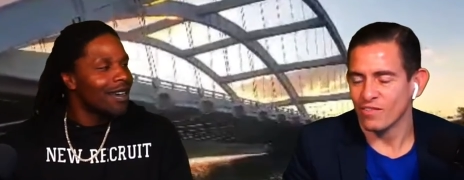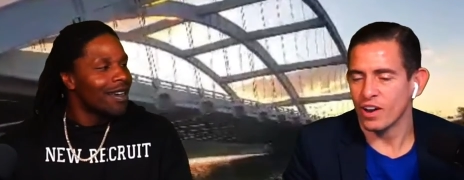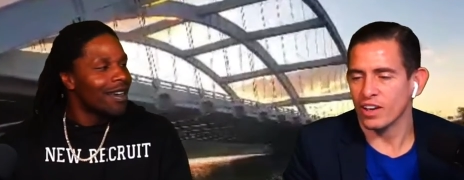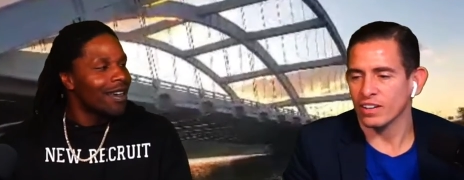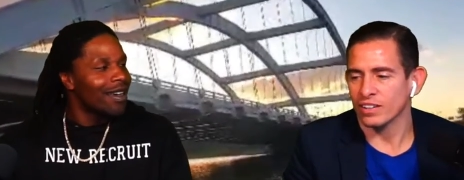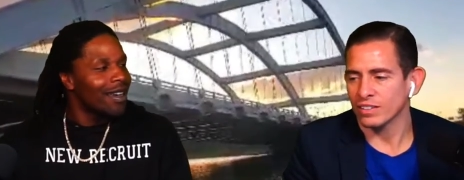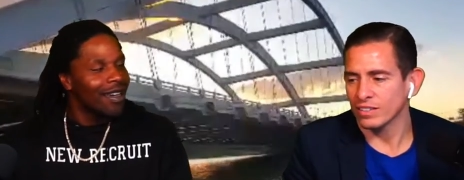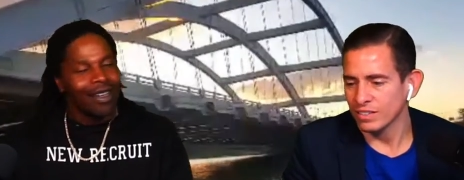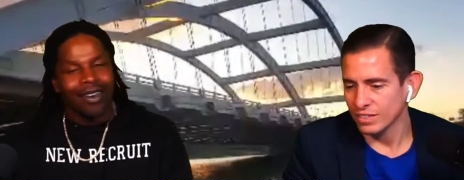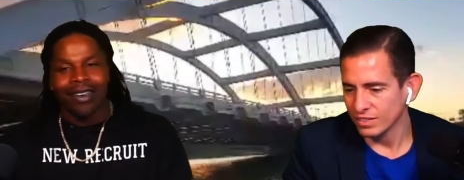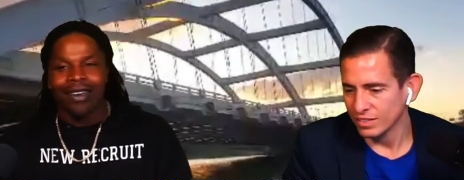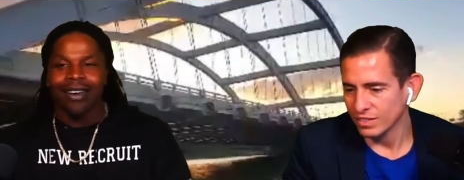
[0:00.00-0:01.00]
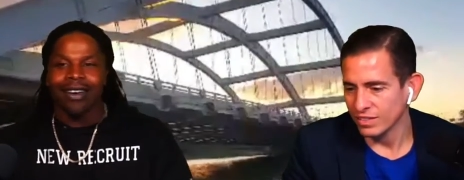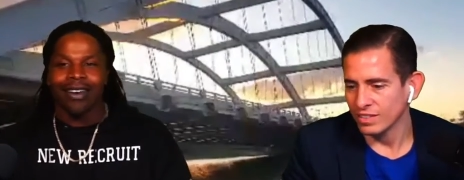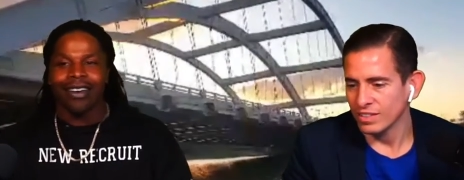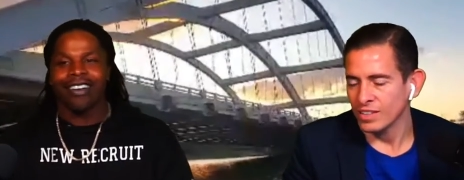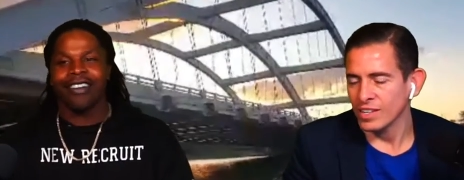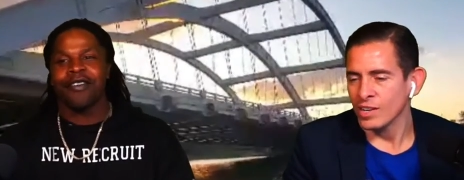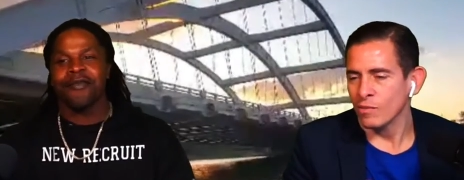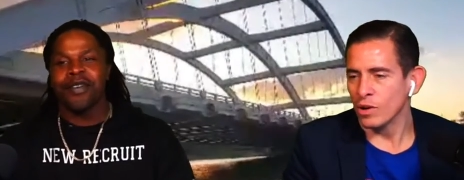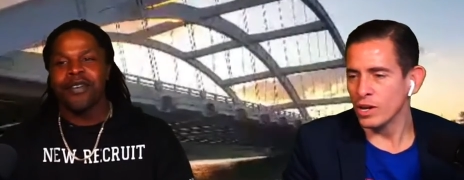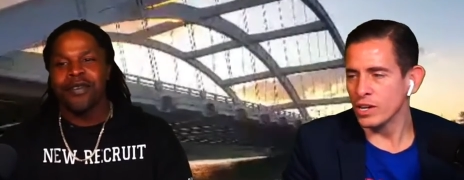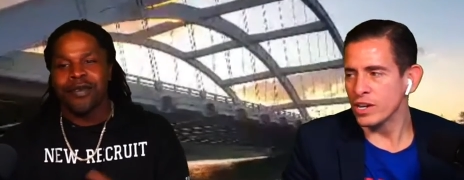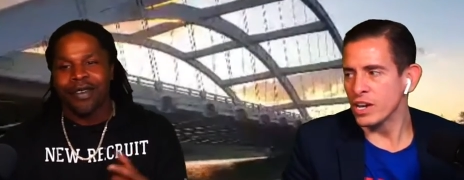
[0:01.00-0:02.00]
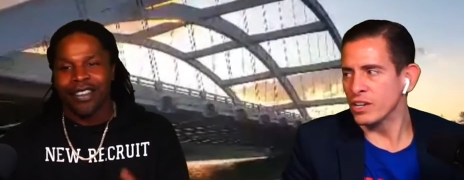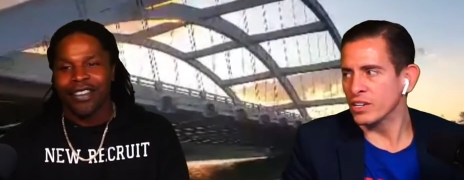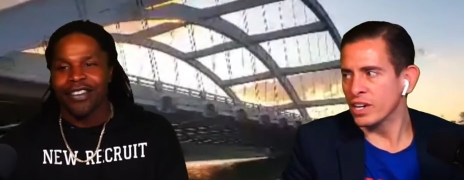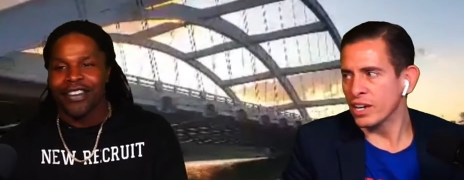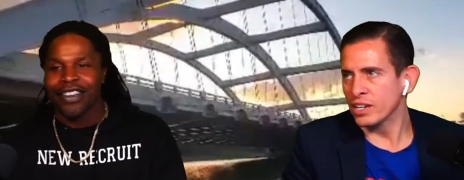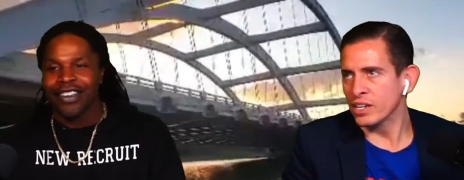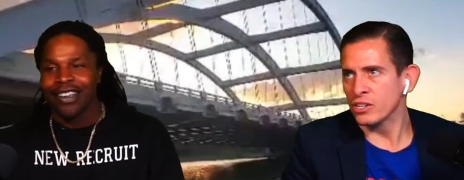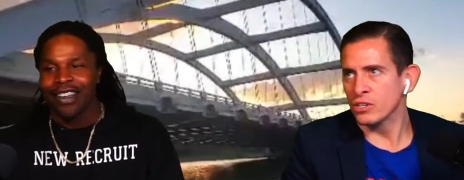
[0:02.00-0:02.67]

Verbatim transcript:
Speaker 1: Right. And uh, well, and you, and you kind of